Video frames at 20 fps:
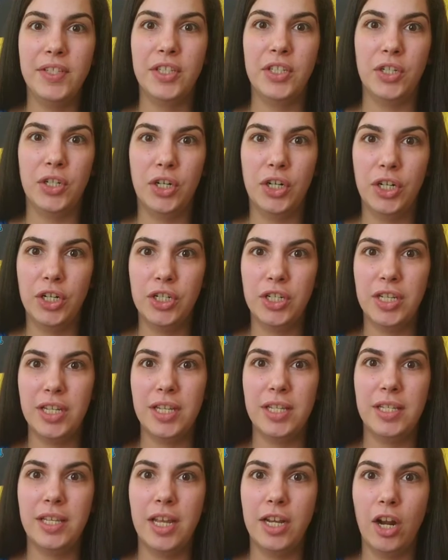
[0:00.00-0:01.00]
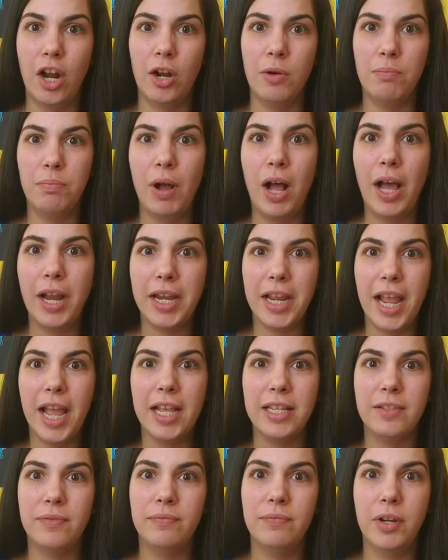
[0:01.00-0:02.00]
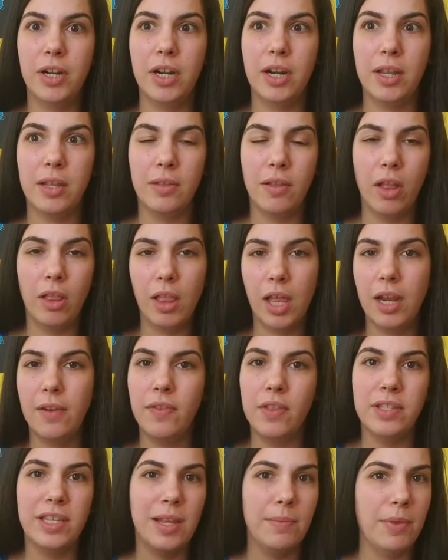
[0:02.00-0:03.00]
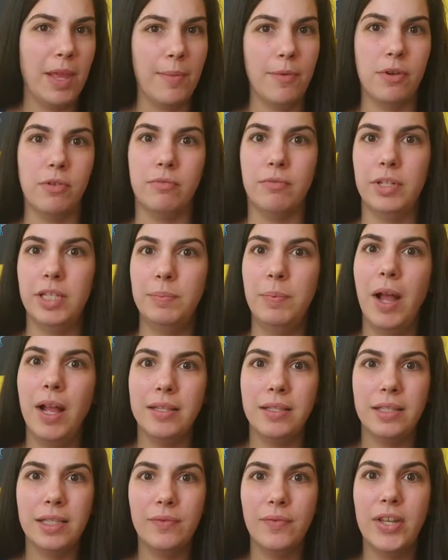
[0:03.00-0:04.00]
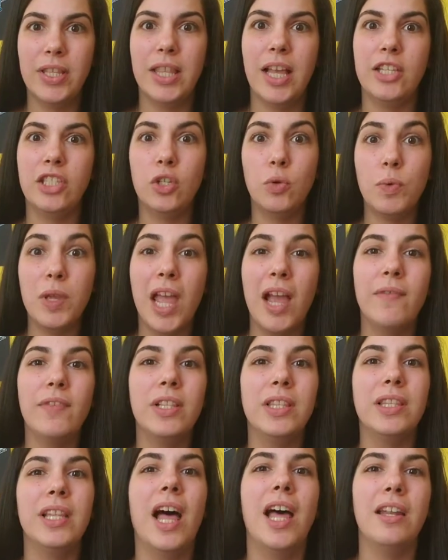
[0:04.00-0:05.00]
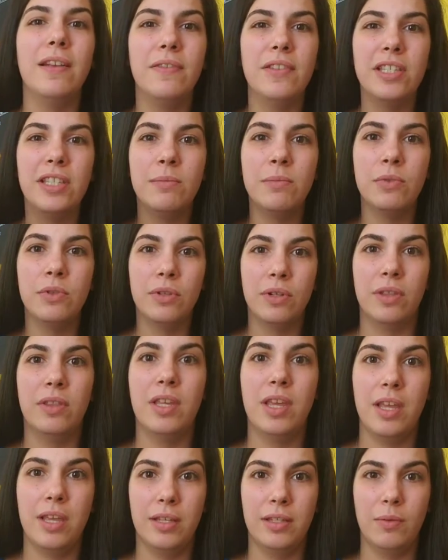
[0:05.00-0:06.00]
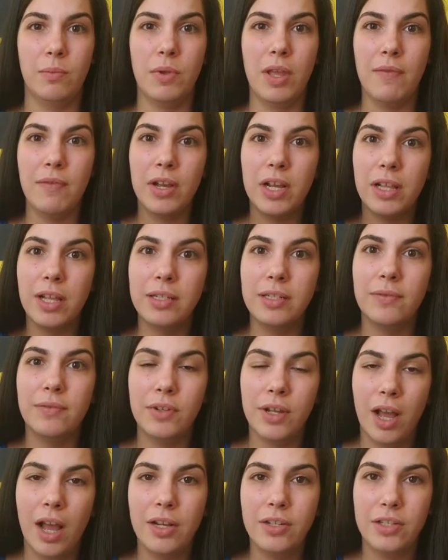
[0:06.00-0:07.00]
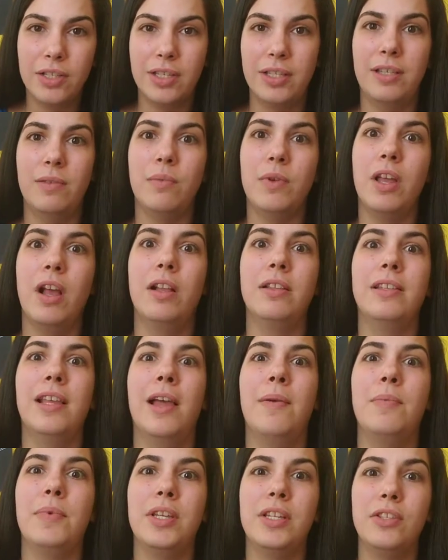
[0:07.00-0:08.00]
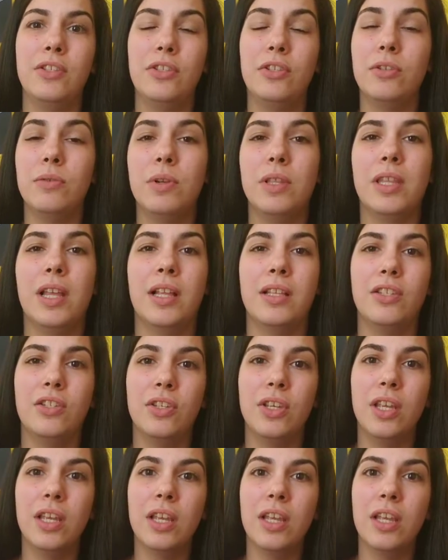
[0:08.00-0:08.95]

and urges, and our body has a lot of the same chemical responses, stuff like that. So we have a lot of similar things, and we have a collective consciousness that we all tap into, and that's